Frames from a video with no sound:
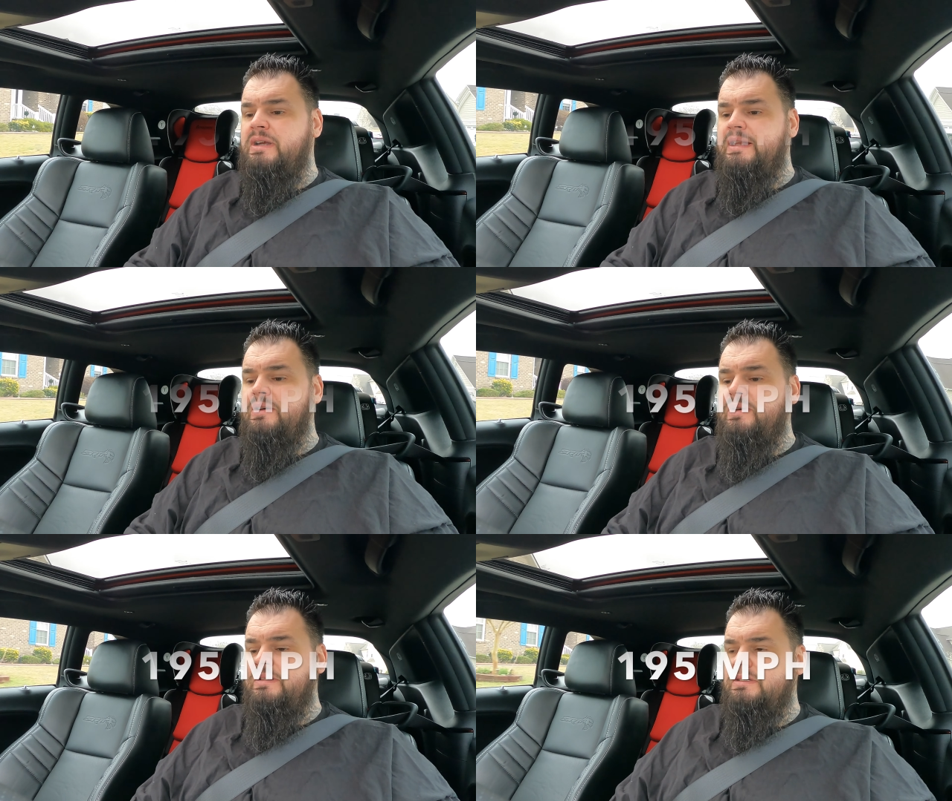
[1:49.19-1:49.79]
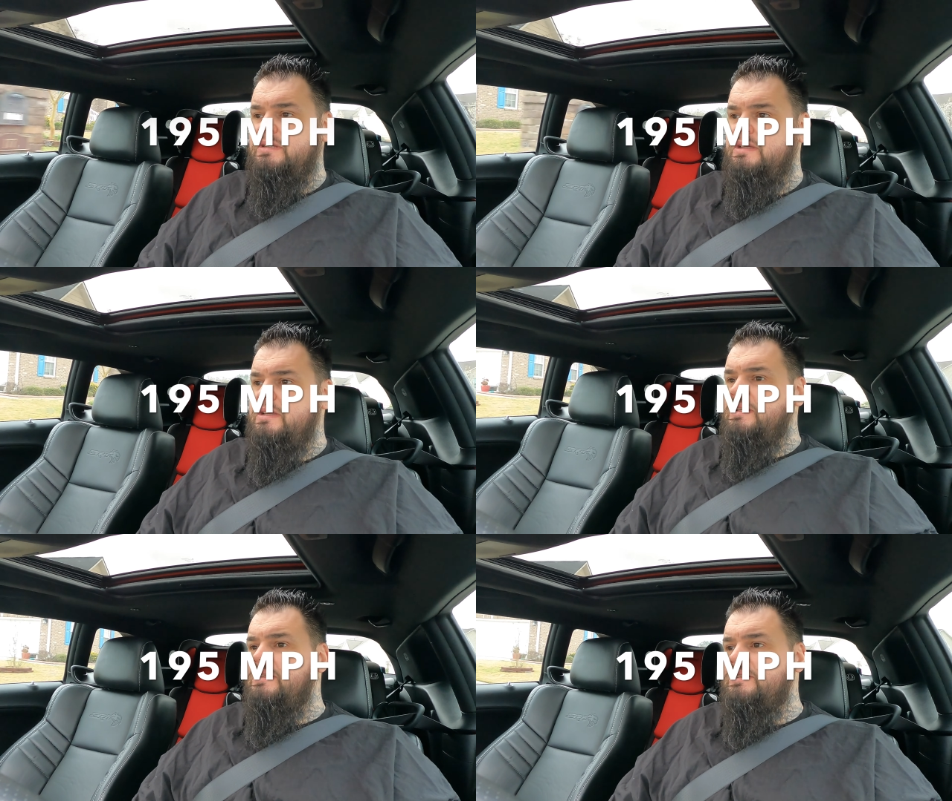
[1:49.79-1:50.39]
I know it's
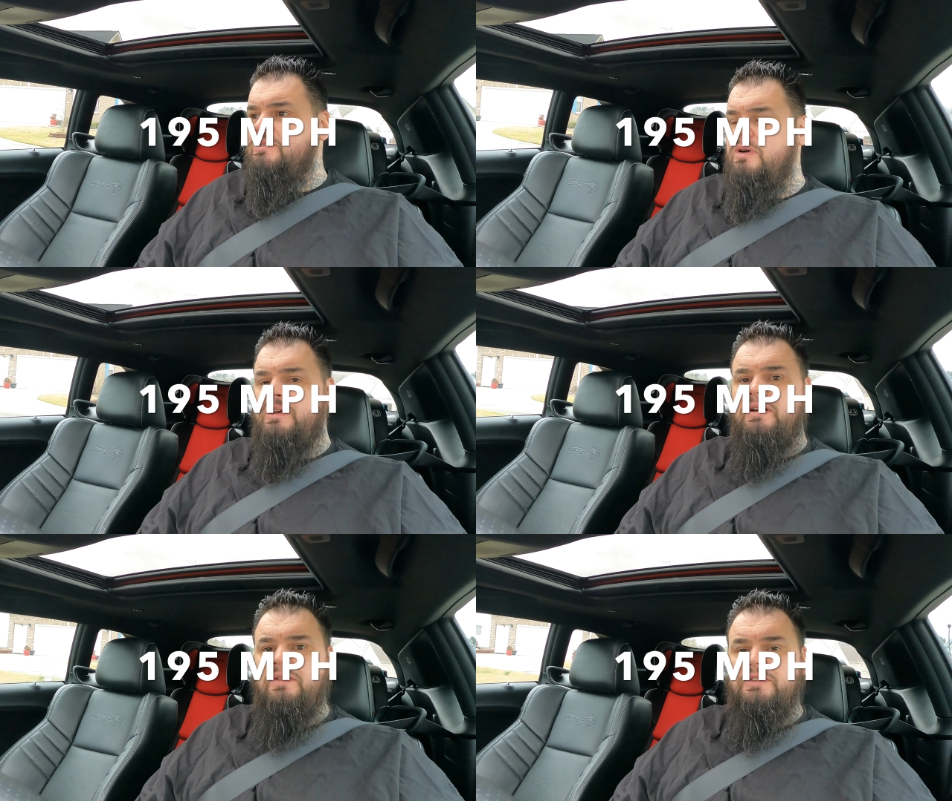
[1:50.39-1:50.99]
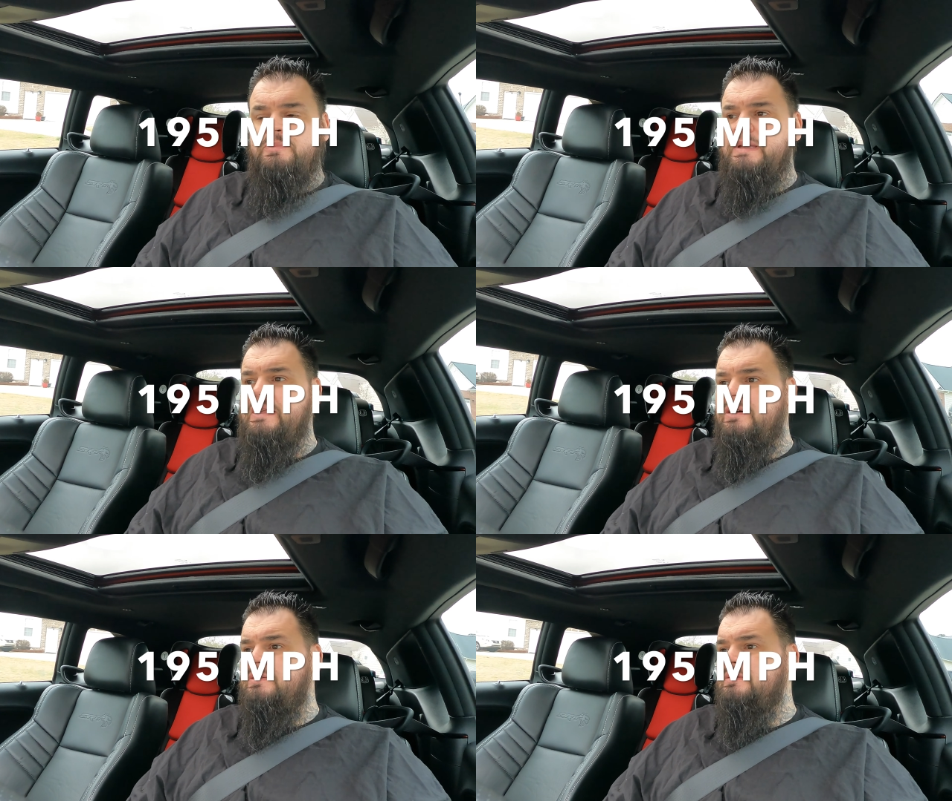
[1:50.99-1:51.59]
200 on the
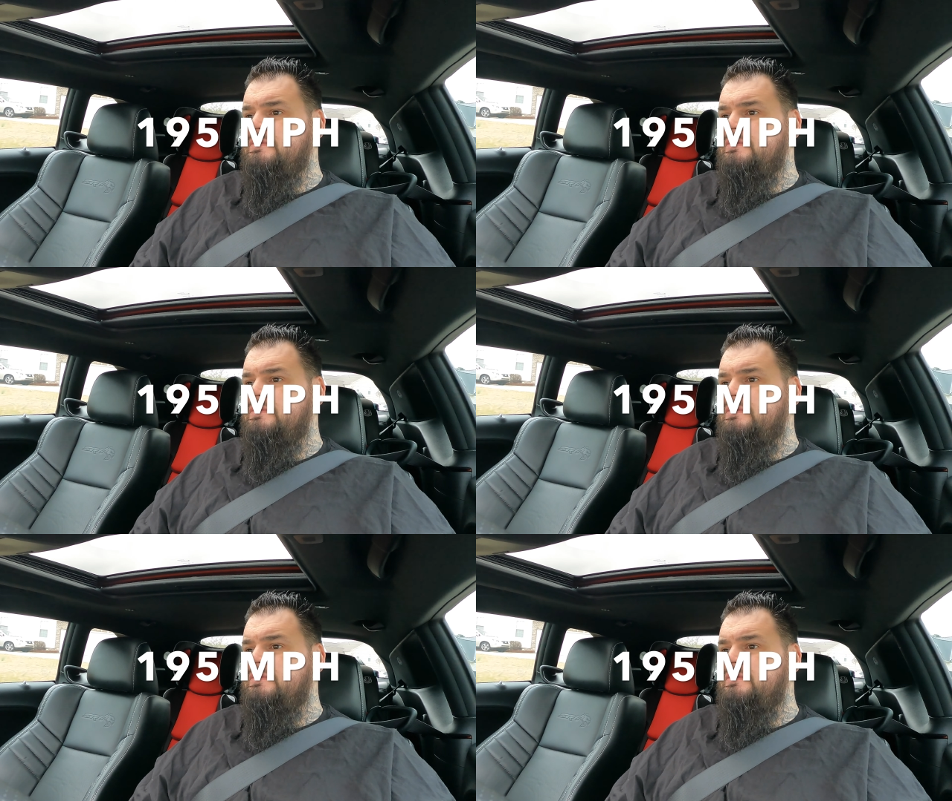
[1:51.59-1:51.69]
speedo.